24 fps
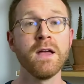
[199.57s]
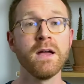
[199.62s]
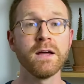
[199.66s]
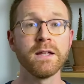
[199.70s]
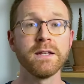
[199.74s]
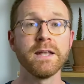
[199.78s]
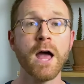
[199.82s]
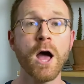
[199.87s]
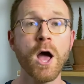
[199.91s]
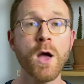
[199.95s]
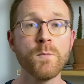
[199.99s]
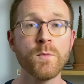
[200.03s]

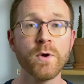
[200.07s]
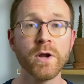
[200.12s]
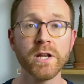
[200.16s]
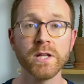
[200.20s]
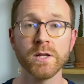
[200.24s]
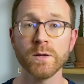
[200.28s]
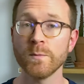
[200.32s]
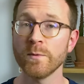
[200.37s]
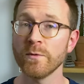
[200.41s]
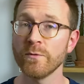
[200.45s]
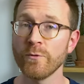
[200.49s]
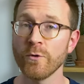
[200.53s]
Now I'm ready
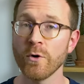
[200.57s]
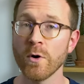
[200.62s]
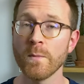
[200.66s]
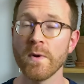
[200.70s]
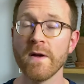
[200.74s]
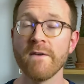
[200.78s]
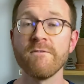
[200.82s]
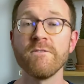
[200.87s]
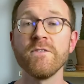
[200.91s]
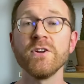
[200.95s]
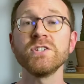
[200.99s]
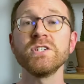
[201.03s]
to perform
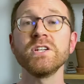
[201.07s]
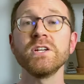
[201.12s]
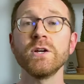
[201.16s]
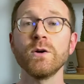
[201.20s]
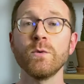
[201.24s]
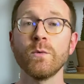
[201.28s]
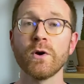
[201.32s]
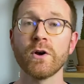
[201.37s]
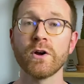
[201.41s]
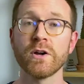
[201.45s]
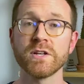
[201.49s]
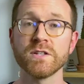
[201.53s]
efficient
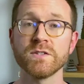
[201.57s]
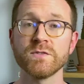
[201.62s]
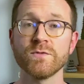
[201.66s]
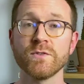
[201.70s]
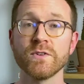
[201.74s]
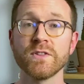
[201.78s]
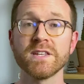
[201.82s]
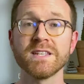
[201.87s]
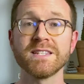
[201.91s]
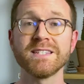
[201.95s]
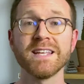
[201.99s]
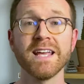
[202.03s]
queries for
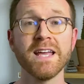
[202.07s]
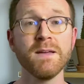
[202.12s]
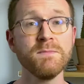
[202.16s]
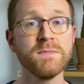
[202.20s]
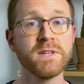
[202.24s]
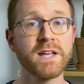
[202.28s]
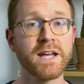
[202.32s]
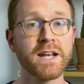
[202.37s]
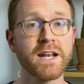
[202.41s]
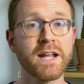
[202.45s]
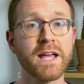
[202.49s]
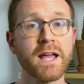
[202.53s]
the same
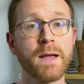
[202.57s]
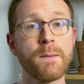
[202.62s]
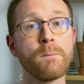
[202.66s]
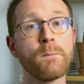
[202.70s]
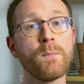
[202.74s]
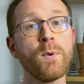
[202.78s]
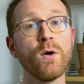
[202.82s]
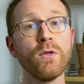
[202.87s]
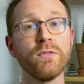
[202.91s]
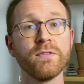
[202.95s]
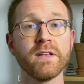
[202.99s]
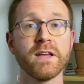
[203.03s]
data in
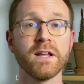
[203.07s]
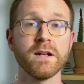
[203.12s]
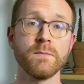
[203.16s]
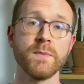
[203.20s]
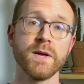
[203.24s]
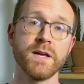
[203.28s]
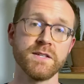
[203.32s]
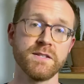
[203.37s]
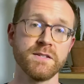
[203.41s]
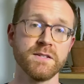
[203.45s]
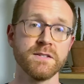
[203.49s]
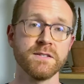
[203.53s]
both
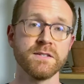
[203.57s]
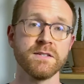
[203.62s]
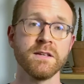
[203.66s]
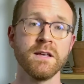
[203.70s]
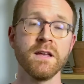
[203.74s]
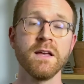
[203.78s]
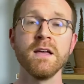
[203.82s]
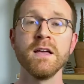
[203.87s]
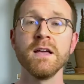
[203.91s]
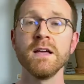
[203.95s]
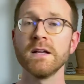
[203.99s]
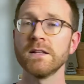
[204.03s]
databases.
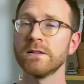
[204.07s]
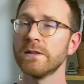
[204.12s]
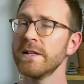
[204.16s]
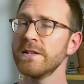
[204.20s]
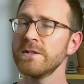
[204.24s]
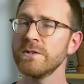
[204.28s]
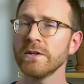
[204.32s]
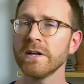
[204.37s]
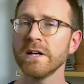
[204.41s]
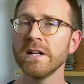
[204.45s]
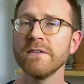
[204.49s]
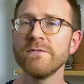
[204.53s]
Let's
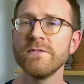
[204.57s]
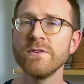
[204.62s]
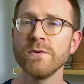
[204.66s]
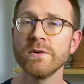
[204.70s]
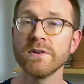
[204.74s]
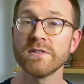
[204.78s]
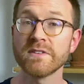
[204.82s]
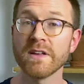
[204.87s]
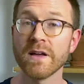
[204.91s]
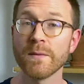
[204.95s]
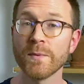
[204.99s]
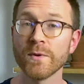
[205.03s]
look at a few
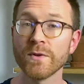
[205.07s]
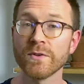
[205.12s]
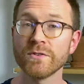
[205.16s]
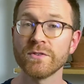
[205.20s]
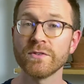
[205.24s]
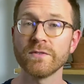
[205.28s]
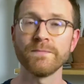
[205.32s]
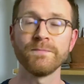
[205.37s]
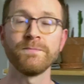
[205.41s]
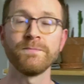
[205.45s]
examples.